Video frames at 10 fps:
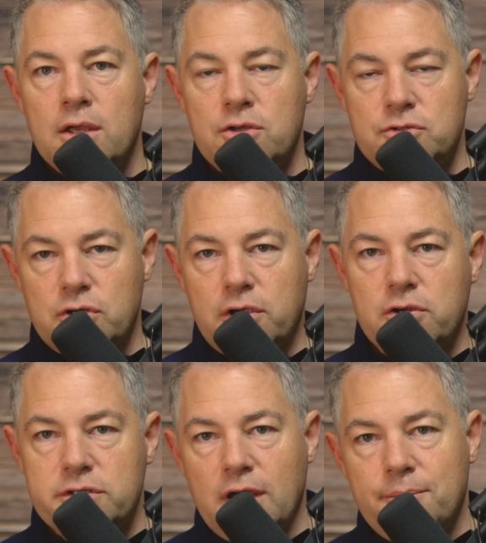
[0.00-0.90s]
You took
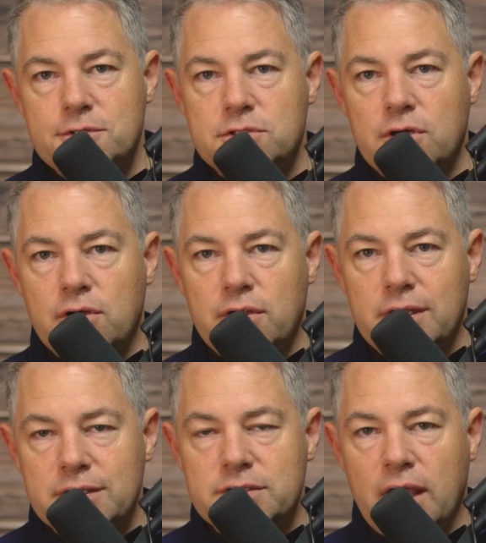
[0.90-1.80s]
your temperature, you
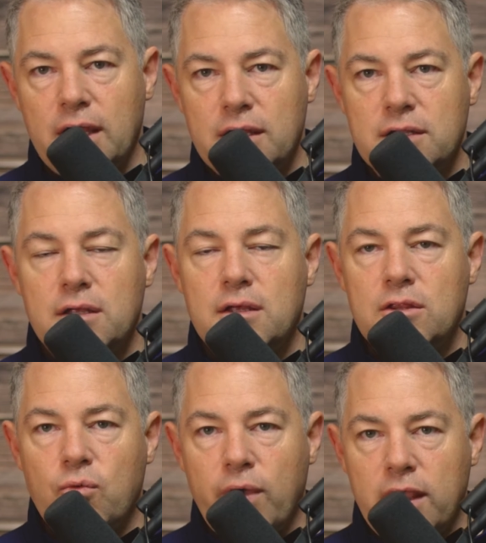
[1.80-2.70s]
decided
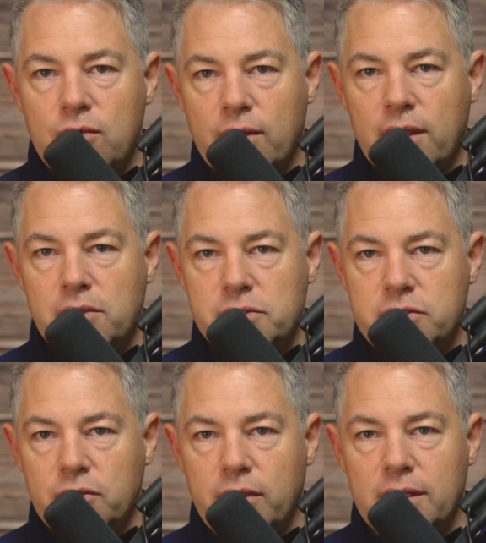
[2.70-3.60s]
the way you were going to
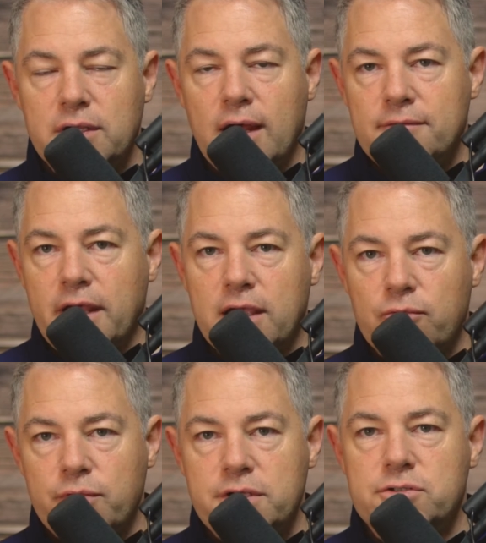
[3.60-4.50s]
do it, kind of like
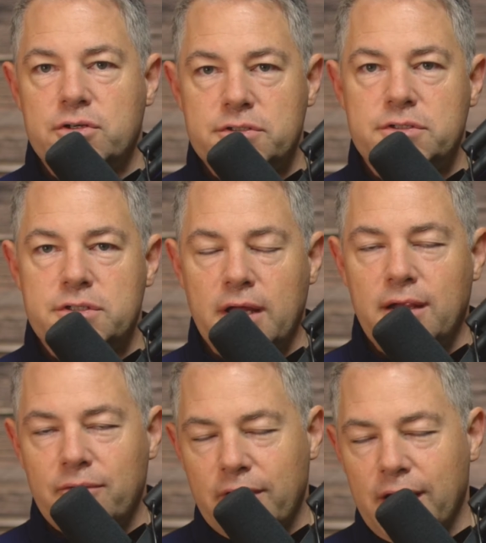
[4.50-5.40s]
a research
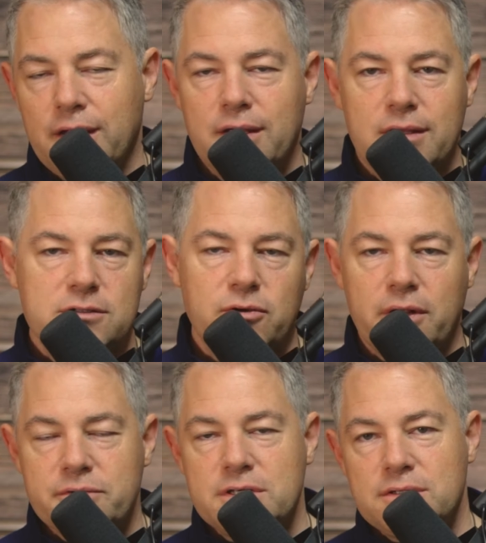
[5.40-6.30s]
study, right? So when
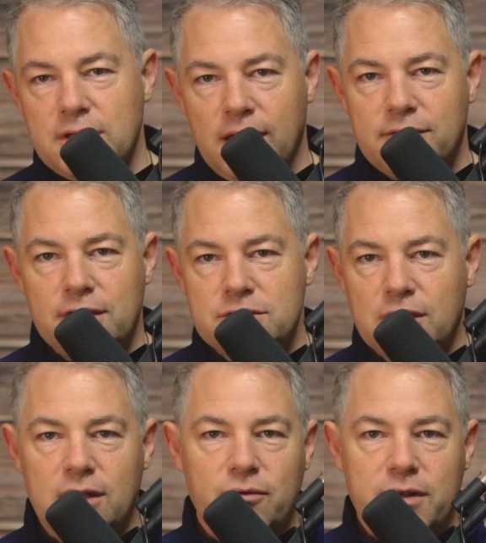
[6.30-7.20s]
I was at Davis,
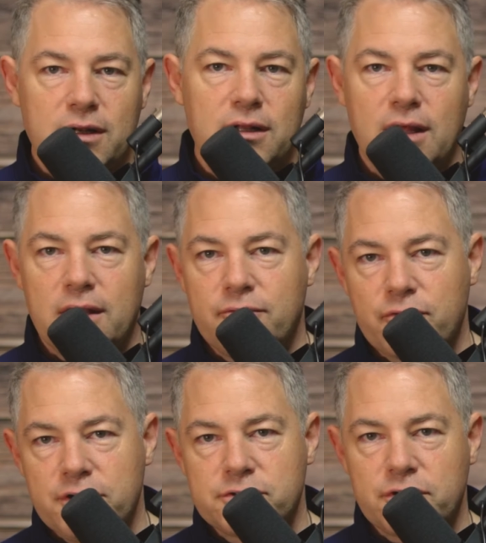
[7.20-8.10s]
we did a lot of
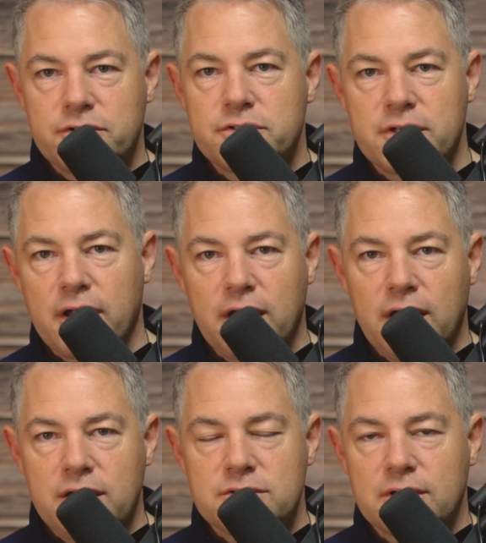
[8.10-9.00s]
research
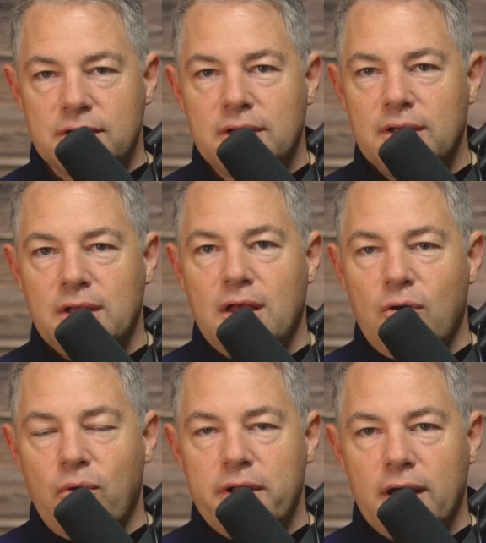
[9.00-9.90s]
studies and
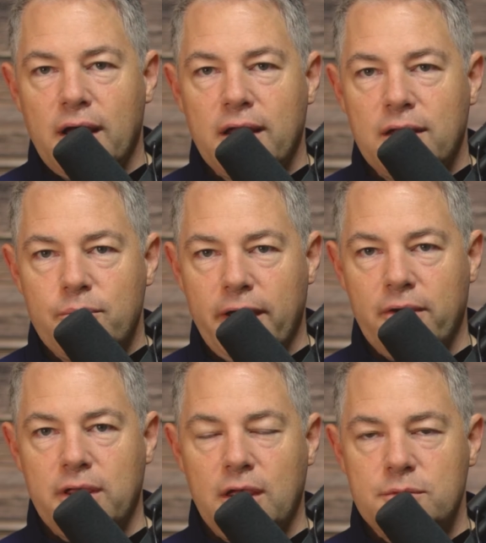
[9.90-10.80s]
whatnot in
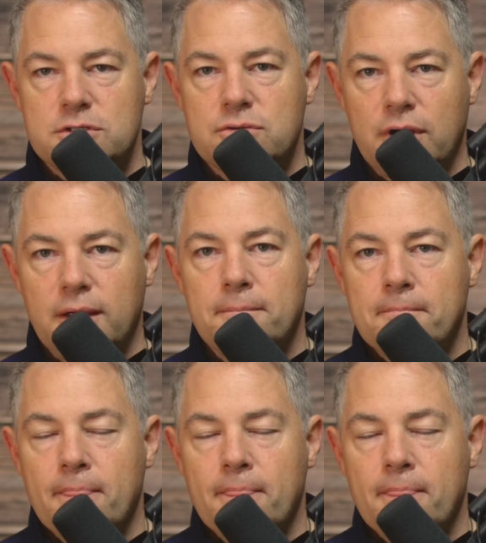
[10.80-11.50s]
biochemistry.